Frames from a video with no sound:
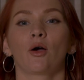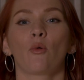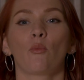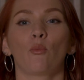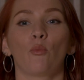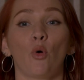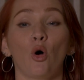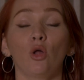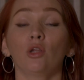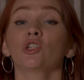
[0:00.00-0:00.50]

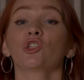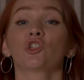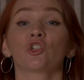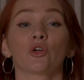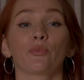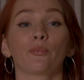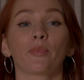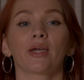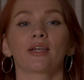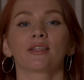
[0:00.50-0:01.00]

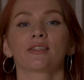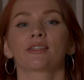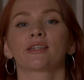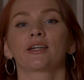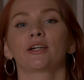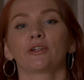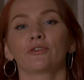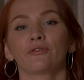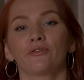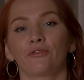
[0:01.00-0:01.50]
Bollinger Bands
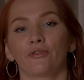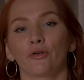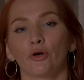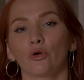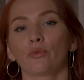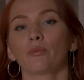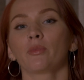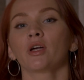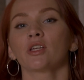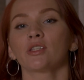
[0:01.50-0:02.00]

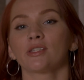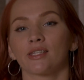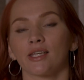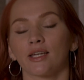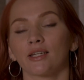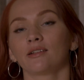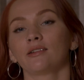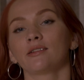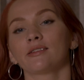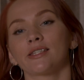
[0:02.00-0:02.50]
confirm
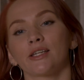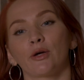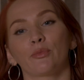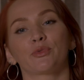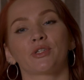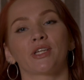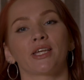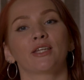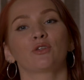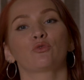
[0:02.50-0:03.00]
signals
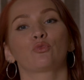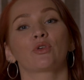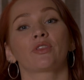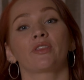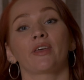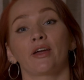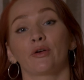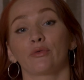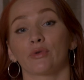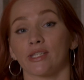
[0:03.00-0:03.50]
obtained
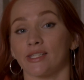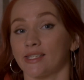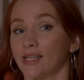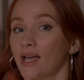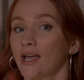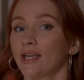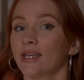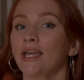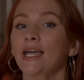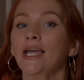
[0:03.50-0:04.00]
with
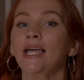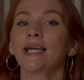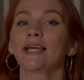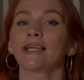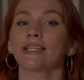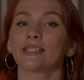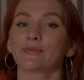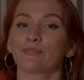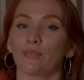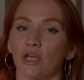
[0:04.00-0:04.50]
RSI,
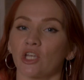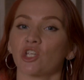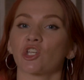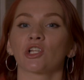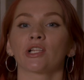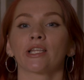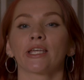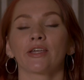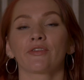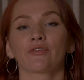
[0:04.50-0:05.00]

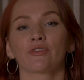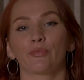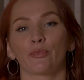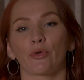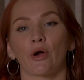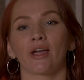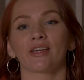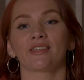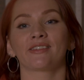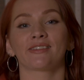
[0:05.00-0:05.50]
especially if the
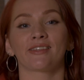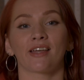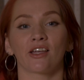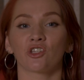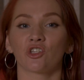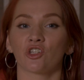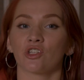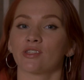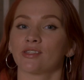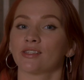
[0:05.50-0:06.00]
price
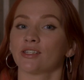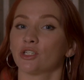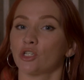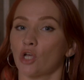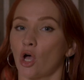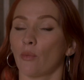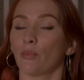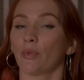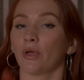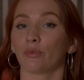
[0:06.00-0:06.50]
touches the
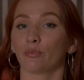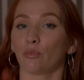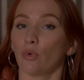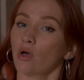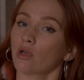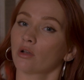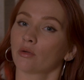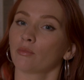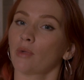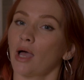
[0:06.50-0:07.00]
top and
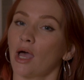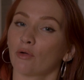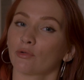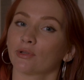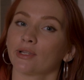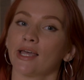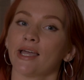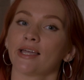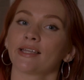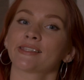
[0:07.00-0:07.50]
bottom
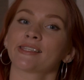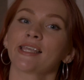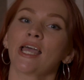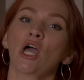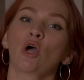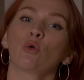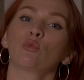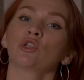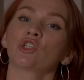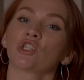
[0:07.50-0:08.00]
outlines,
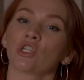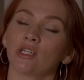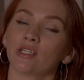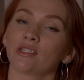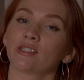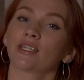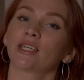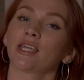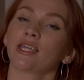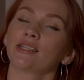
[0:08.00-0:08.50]
which
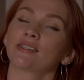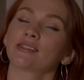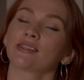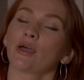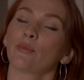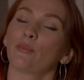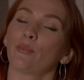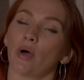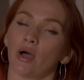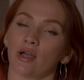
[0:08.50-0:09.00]
indicates
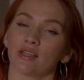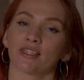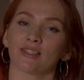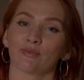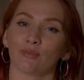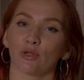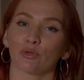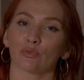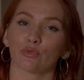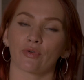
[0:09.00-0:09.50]
a
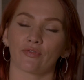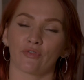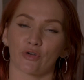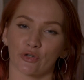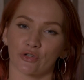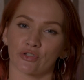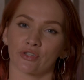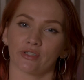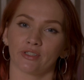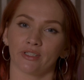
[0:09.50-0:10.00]
possible
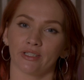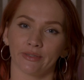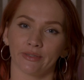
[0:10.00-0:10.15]
reversal.